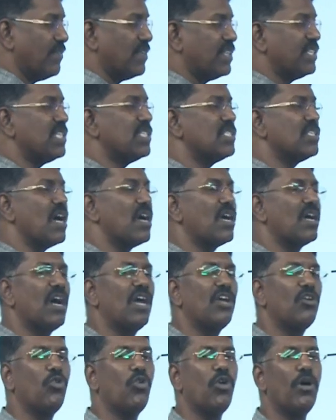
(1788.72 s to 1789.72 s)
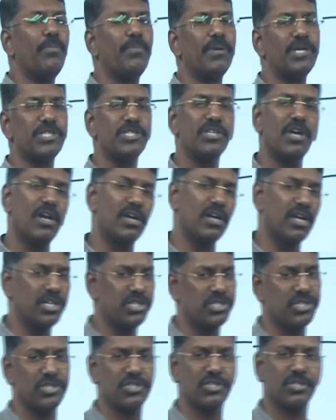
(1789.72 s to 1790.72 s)
with the Shanghai Cooperation
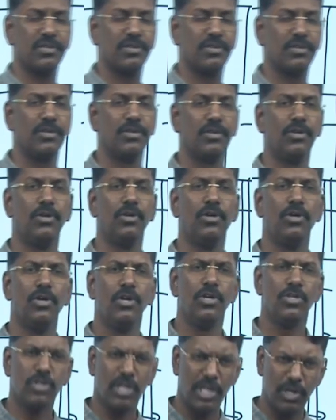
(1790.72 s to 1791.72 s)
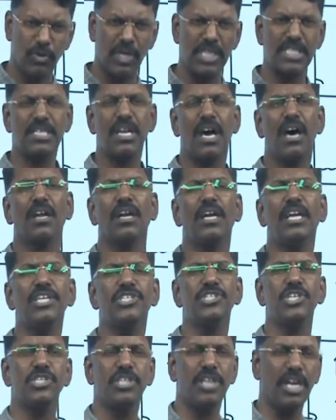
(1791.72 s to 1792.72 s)
Organization. So it was an
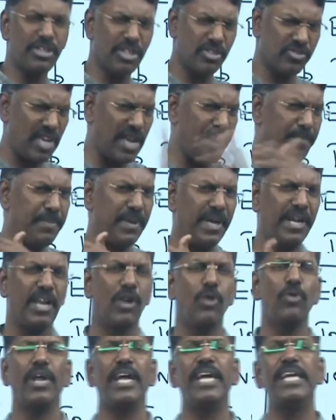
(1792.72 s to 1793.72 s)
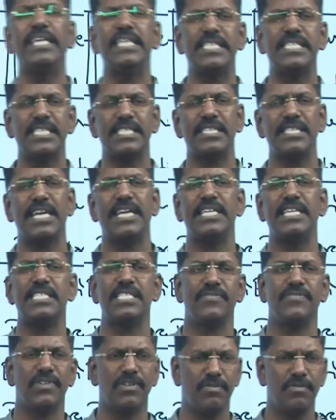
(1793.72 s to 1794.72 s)
organization at the same period around
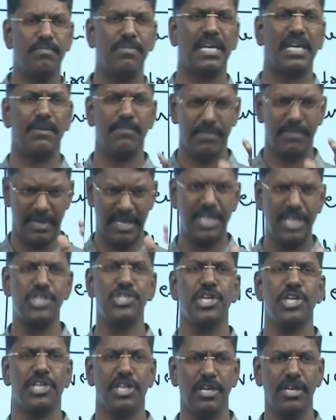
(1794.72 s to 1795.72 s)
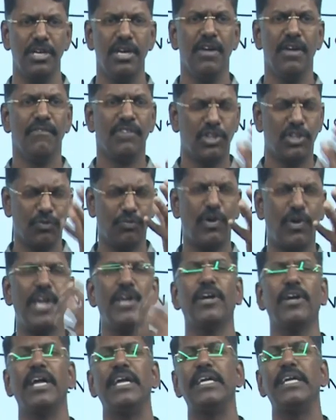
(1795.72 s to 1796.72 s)
96-97 become initiated with the
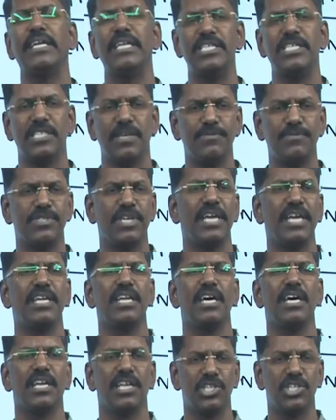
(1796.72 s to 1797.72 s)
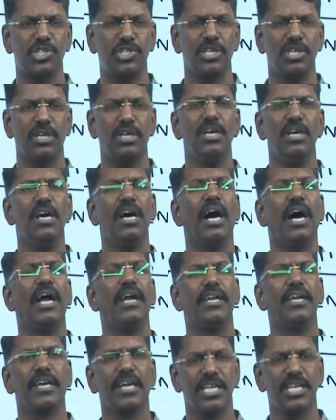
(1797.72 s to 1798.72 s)
5 countries of China, Russia
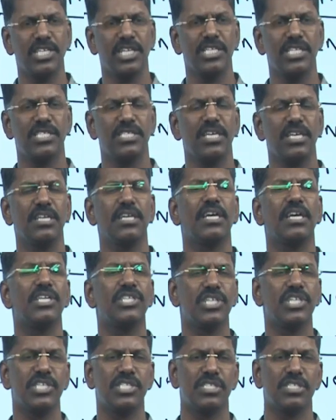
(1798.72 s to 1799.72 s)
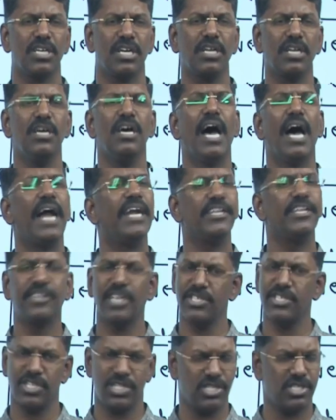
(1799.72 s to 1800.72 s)
and Kazakhstan, Kyrgyzstan and
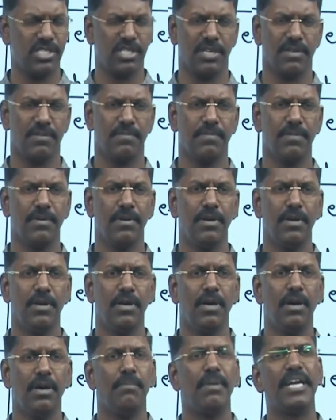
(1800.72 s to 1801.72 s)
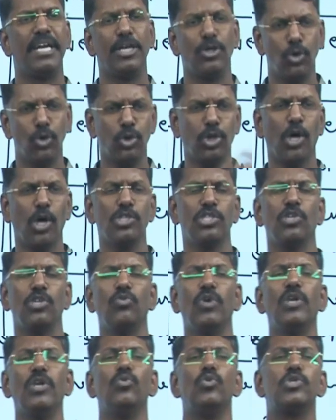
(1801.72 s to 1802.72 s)
Tajikistan. But in
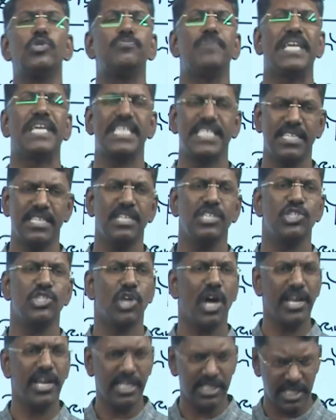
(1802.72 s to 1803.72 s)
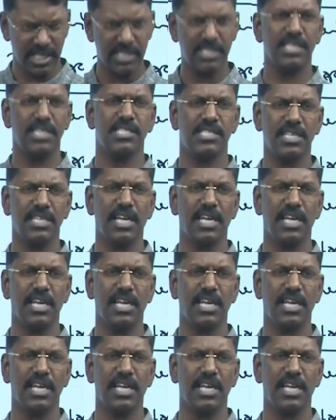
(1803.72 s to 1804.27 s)
2001 Uzbekistan joined as a 6th